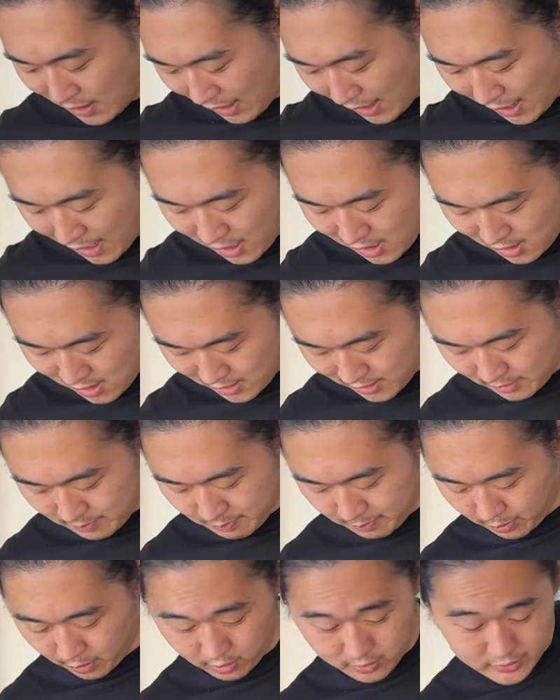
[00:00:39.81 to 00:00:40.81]
I
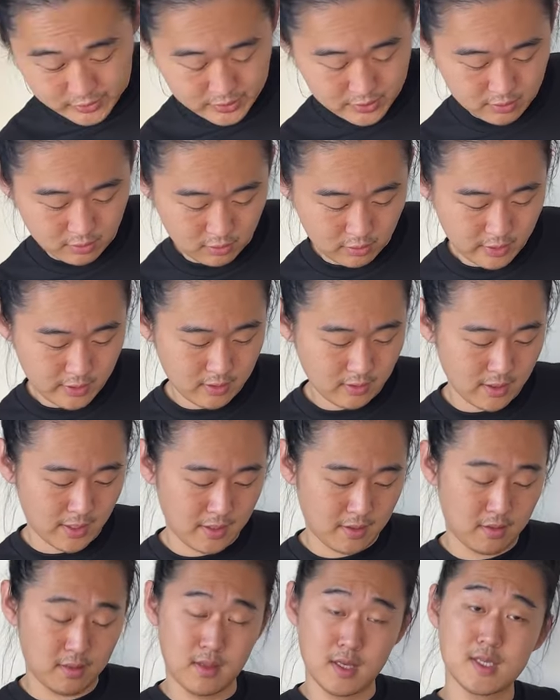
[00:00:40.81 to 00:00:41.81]
personally
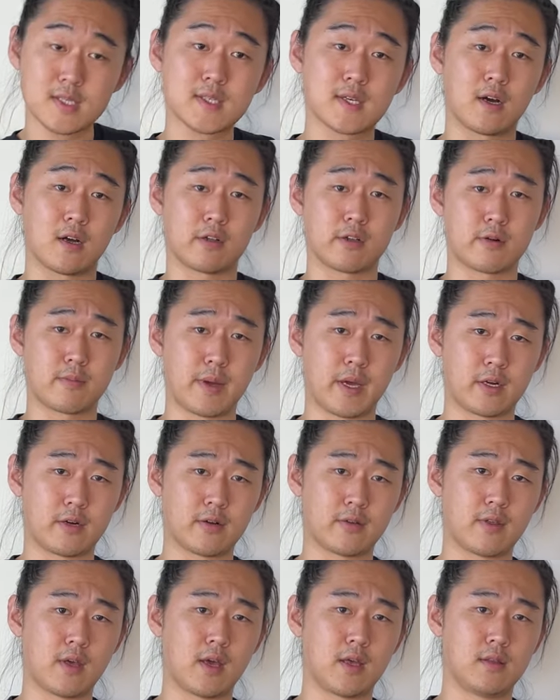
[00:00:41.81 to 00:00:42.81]
like this color better
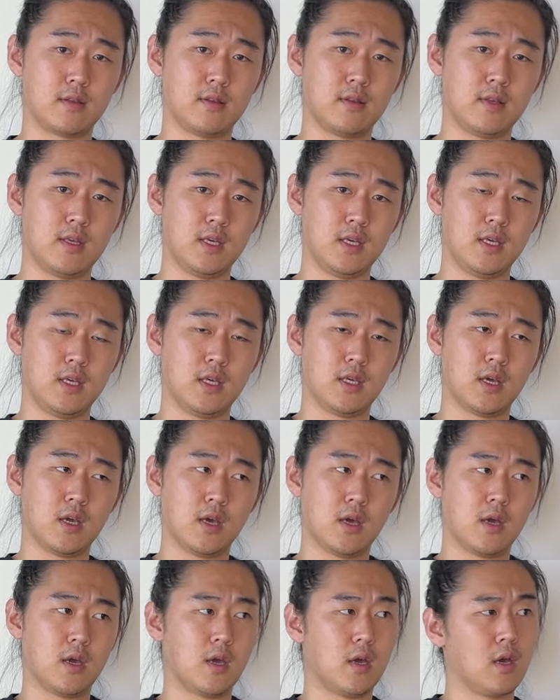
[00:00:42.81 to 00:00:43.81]
than the,
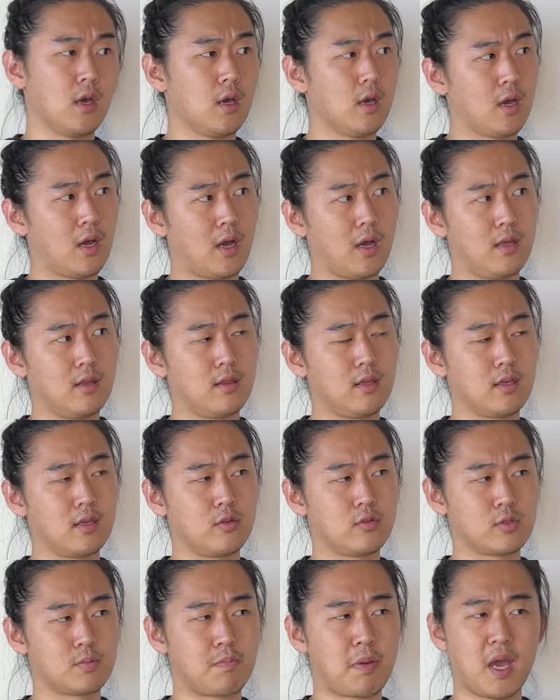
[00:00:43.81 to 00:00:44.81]
I think it
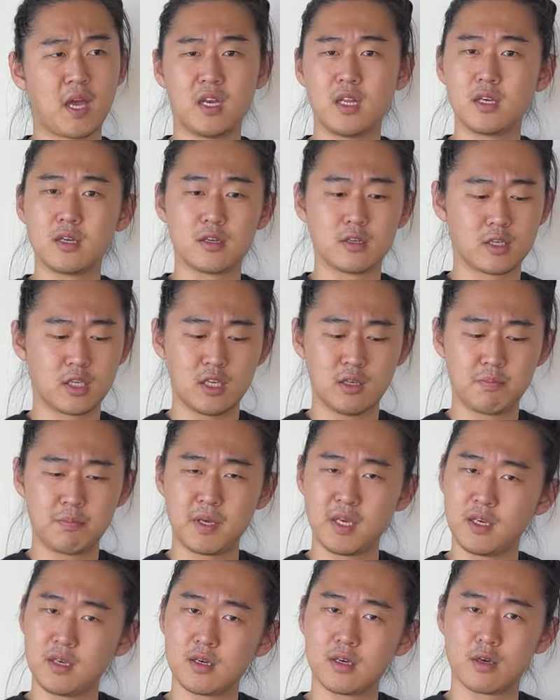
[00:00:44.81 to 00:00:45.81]
was Penny Cookie
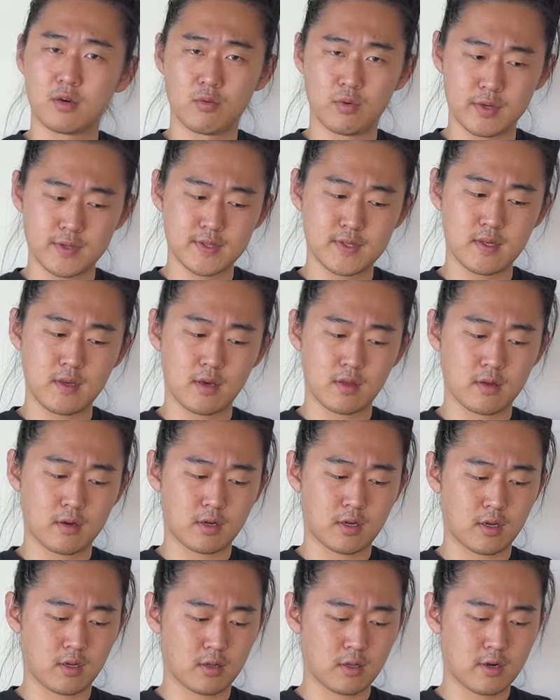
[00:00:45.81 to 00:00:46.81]
Pink was the other
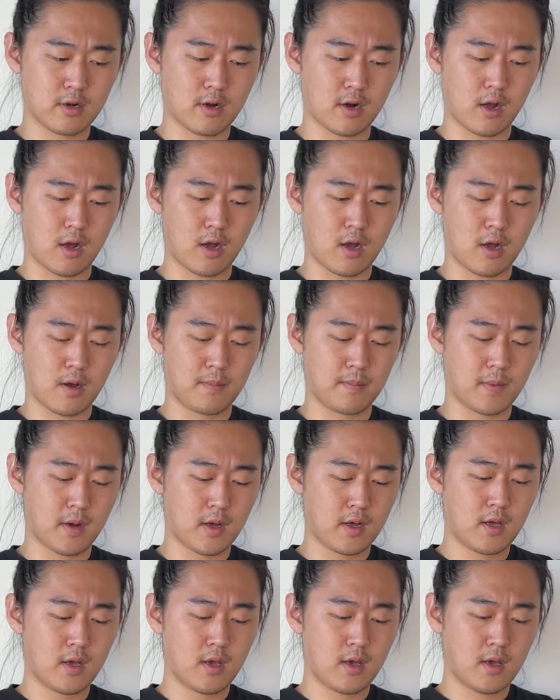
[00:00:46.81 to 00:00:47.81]
color.
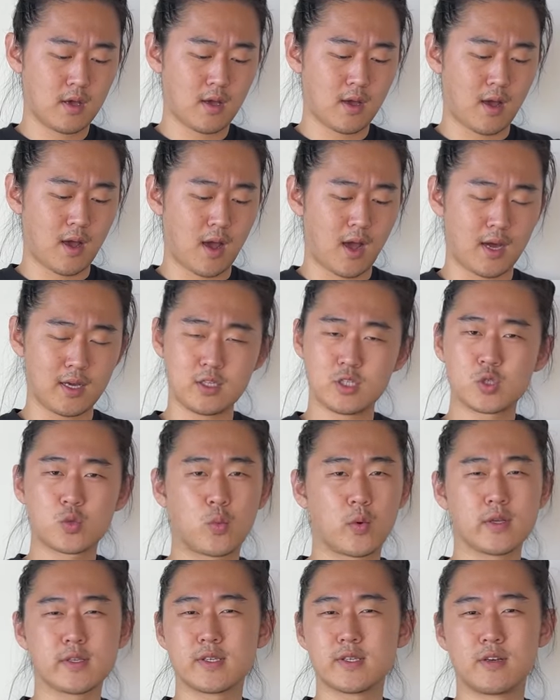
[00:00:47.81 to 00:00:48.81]
I just
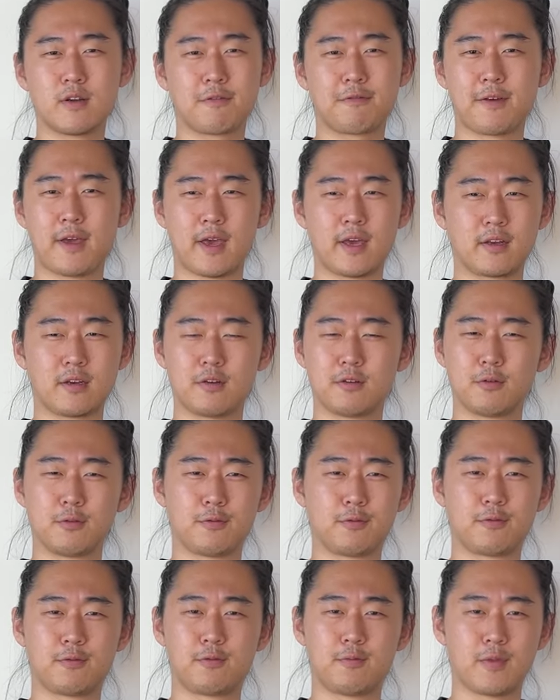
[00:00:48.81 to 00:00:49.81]
wasn't a fan of
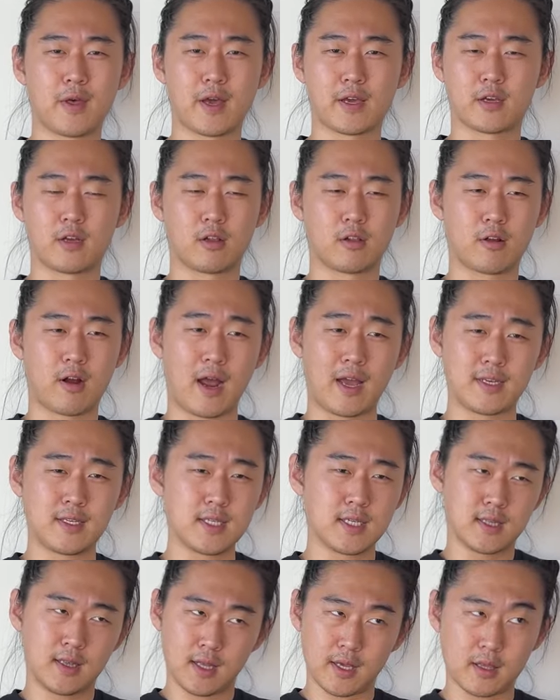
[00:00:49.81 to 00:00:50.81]
that color. I
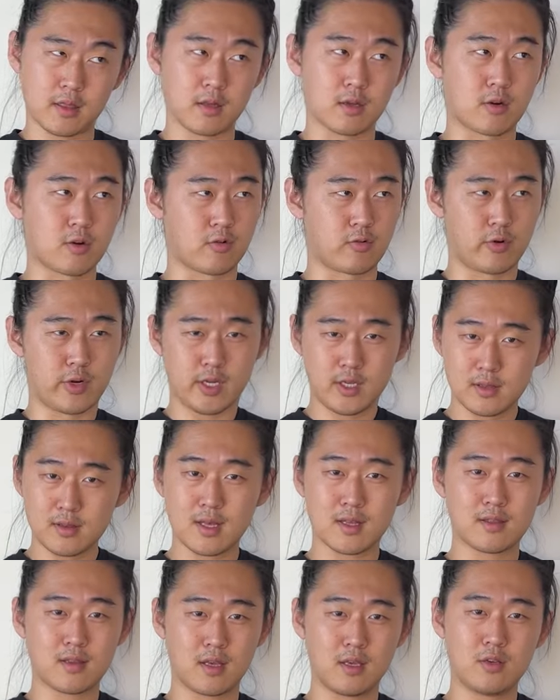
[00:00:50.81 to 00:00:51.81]
did like the green
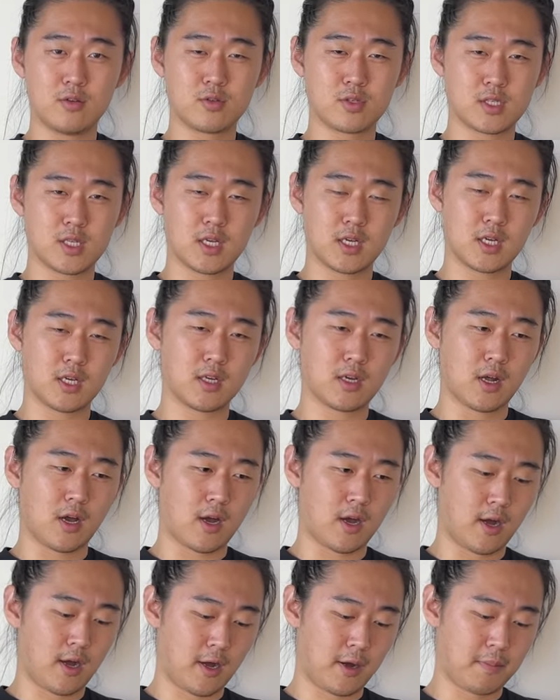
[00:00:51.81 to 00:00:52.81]
that they used in it.
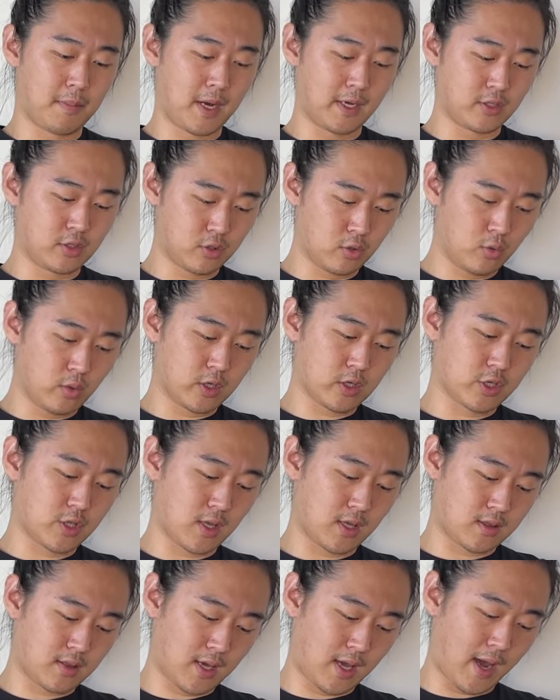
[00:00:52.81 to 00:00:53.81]
I do wish
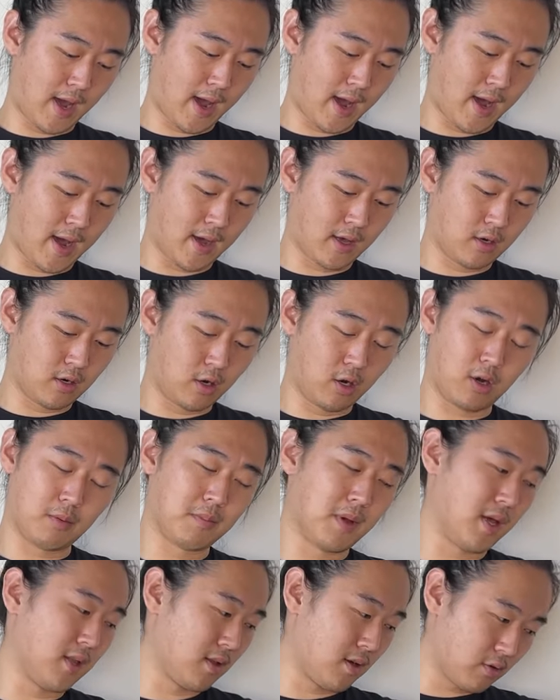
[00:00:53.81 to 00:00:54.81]
that they had, oh
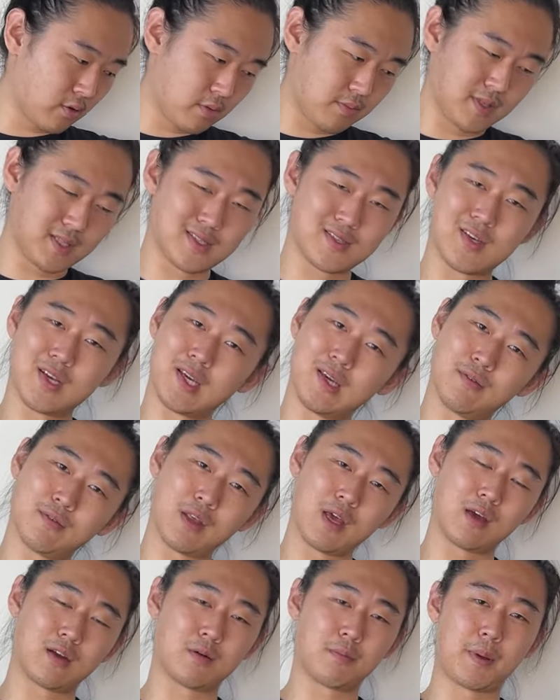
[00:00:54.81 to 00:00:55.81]
man, that would have been sick if they
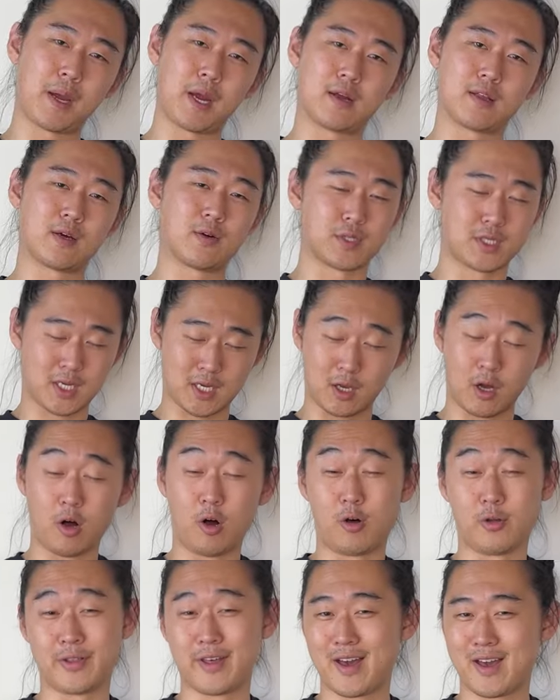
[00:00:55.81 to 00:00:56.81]
had a pair that was like
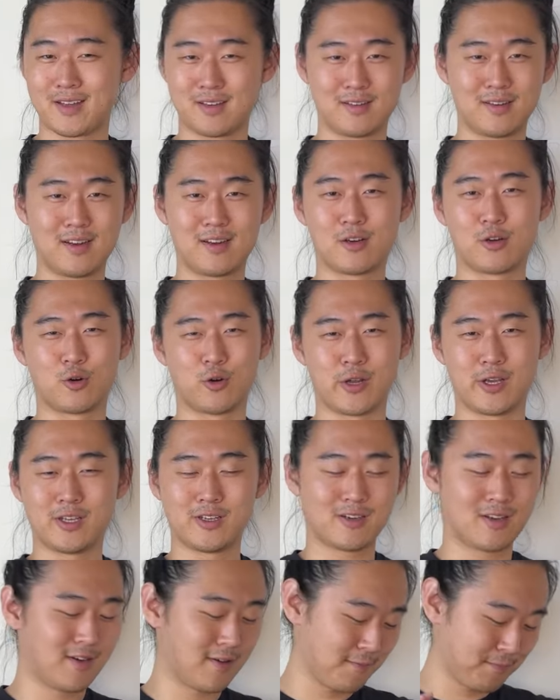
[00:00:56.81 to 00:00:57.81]
all that
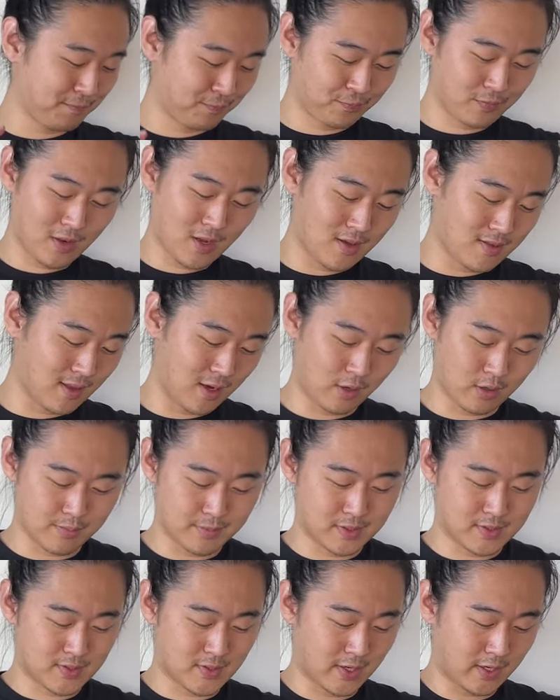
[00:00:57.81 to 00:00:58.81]
green. That would have
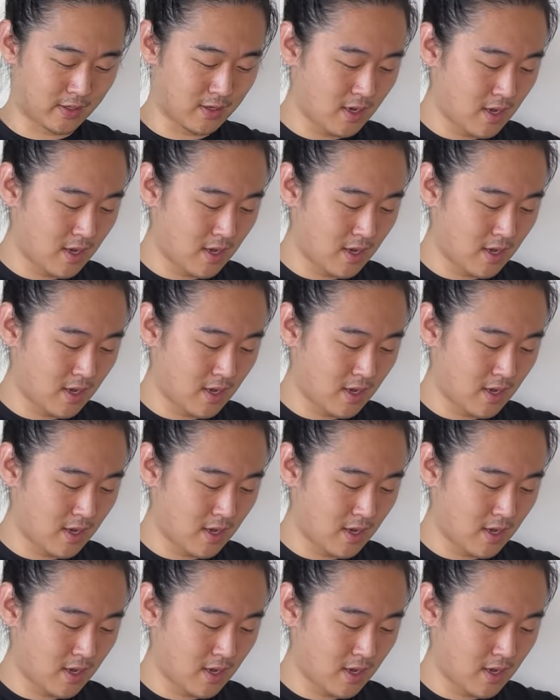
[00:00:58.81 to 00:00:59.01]
been sick.